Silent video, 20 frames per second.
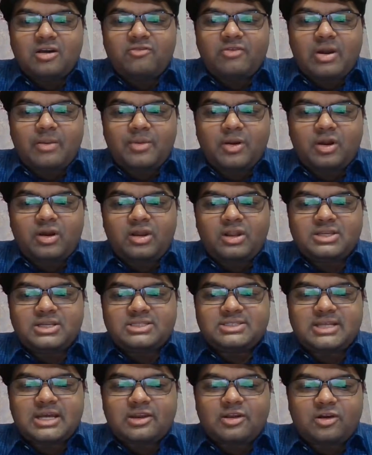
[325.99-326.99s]

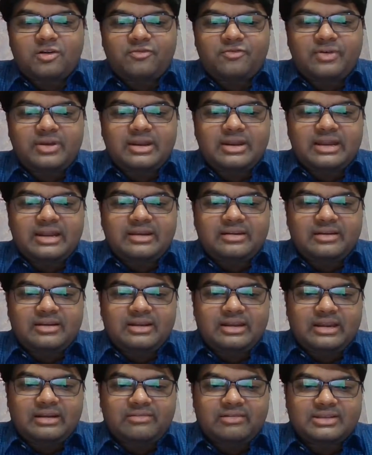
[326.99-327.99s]
pharmacologists are often
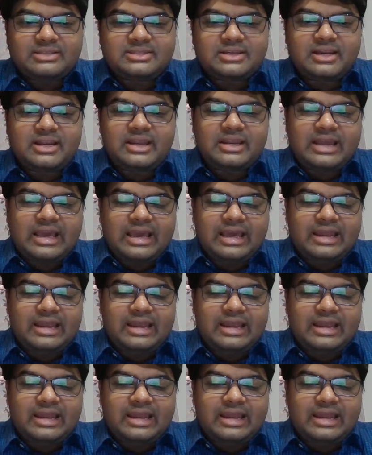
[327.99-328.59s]
interested in